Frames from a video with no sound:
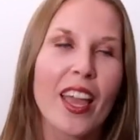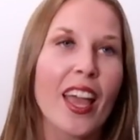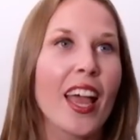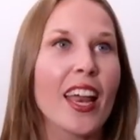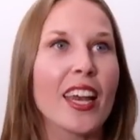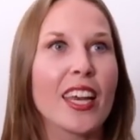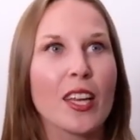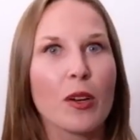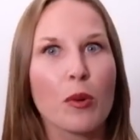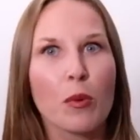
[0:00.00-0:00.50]

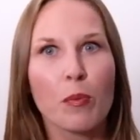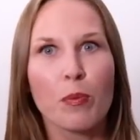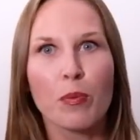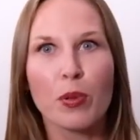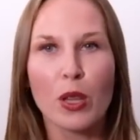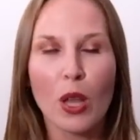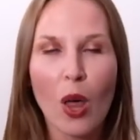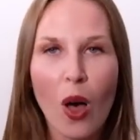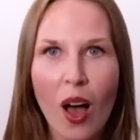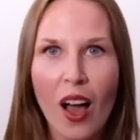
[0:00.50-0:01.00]
and it
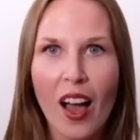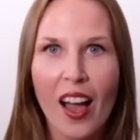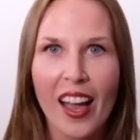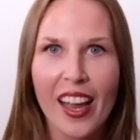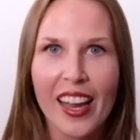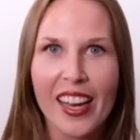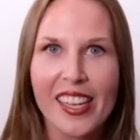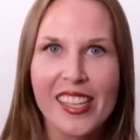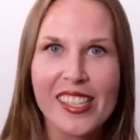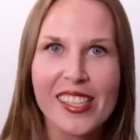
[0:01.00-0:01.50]

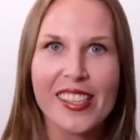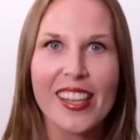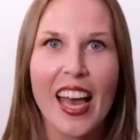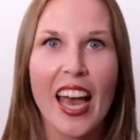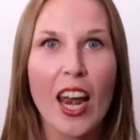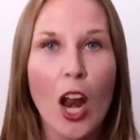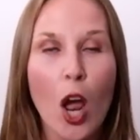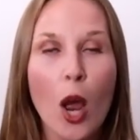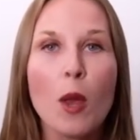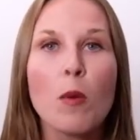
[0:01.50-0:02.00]
implies
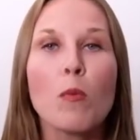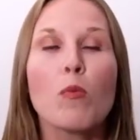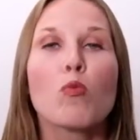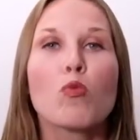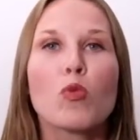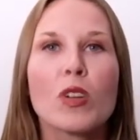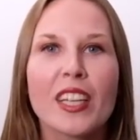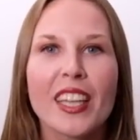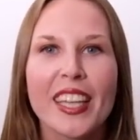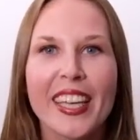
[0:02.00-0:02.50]
that I'm
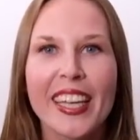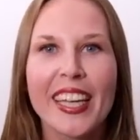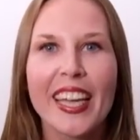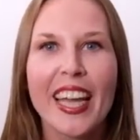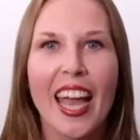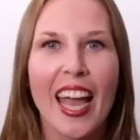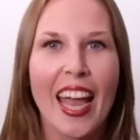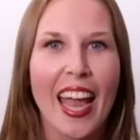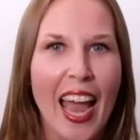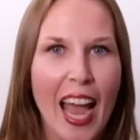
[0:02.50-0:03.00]

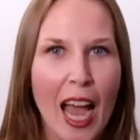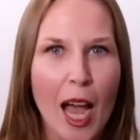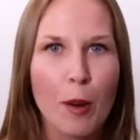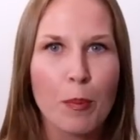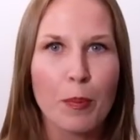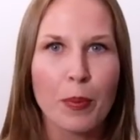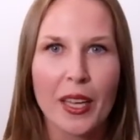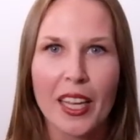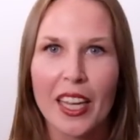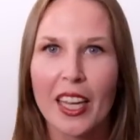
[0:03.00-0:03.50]
really
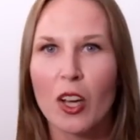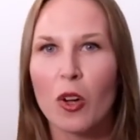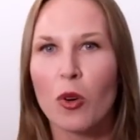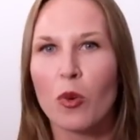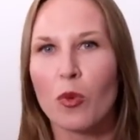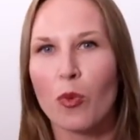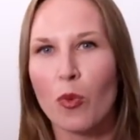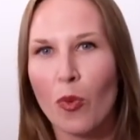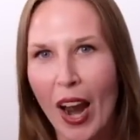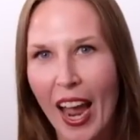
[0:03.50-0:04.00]
happy,
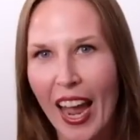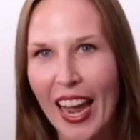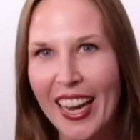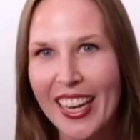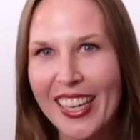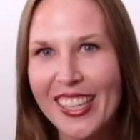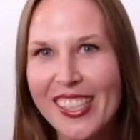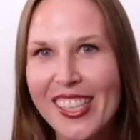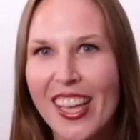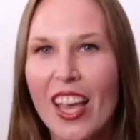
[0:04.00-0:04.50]

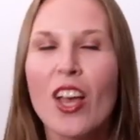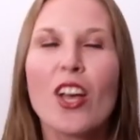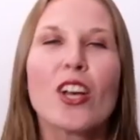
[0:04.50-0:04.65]
right?